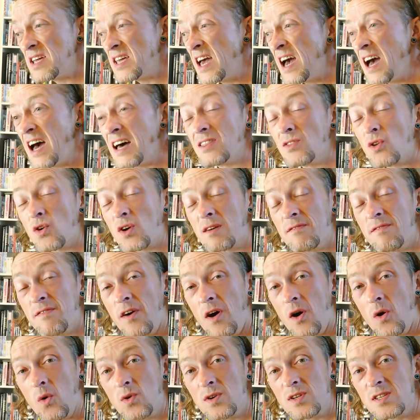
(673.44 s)
Yeah, I'm looking
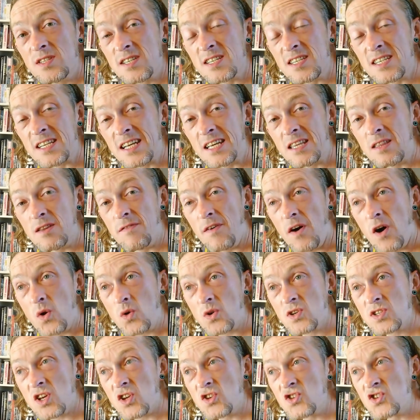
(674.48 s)
forward to seeing the
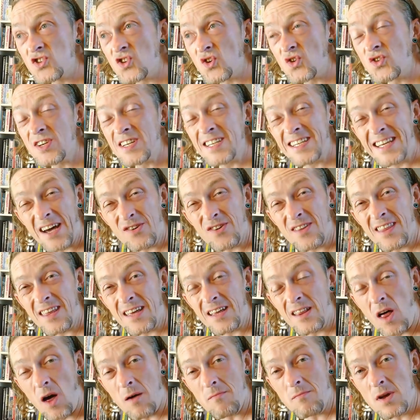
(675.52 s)
folks on Sunday down at
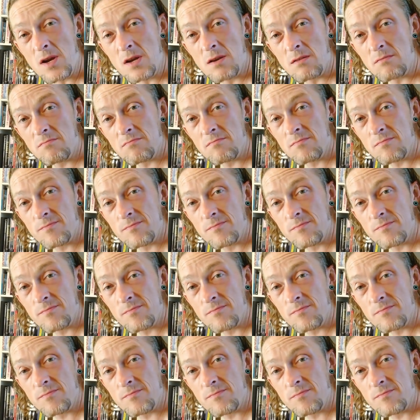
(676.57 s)
the allotment.